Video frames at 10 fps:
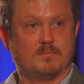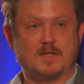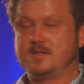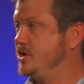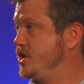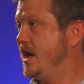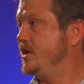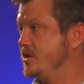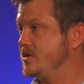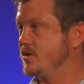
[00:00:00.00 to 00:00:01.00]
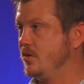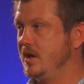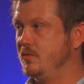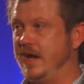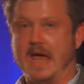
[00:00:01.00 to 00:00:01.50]
but to change your story
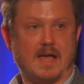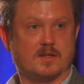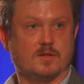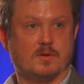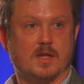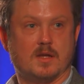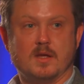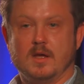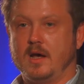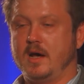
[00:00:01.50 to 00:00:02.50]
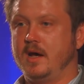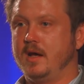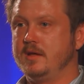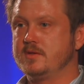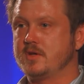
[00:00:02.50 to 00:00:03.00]
and react to it.
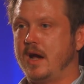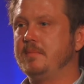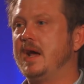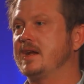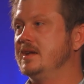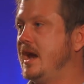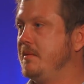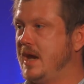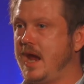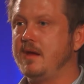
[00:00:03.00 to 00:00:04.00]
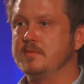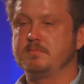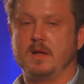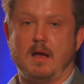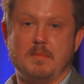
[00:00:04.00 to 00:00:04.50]
So I'm not going to name names,
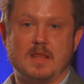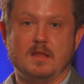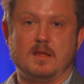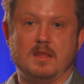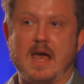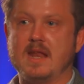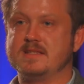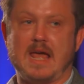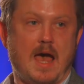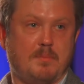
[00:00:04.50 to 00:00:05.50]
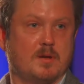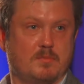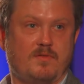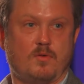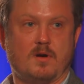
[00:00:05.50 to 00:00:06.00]
but I mean, that has happened
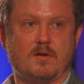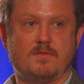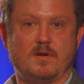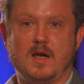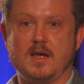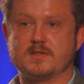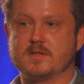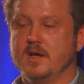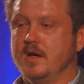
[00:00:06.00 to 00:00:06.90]
before for us.